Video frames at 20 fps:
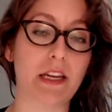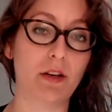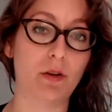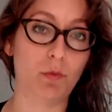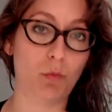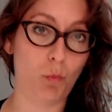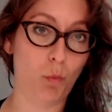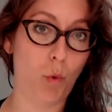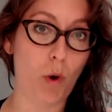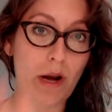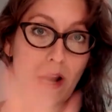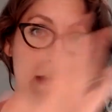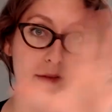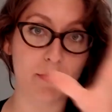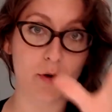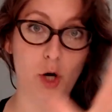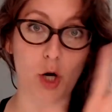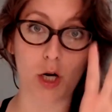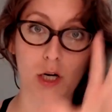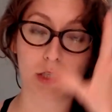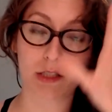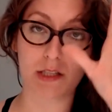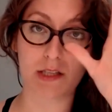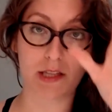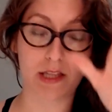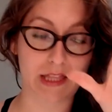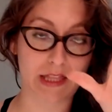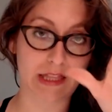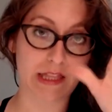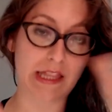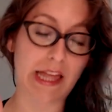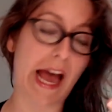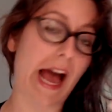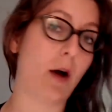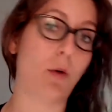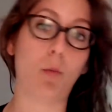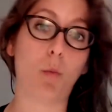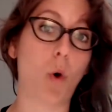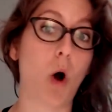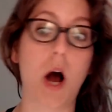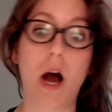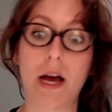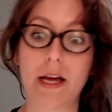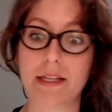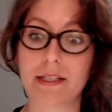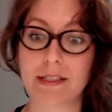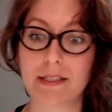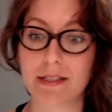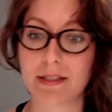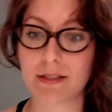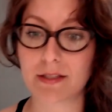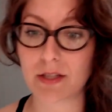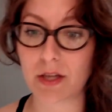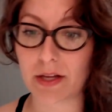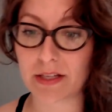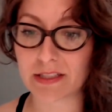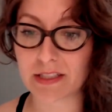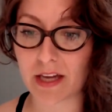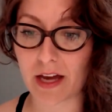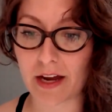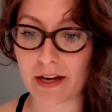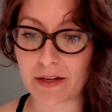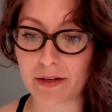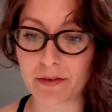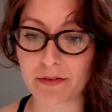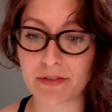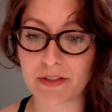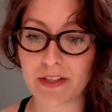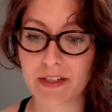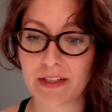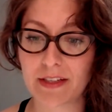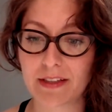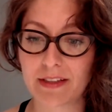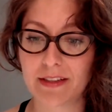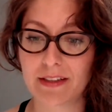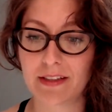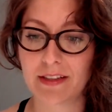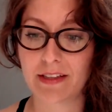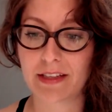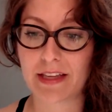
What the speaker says: whatever that was. So it's kind of, yeah.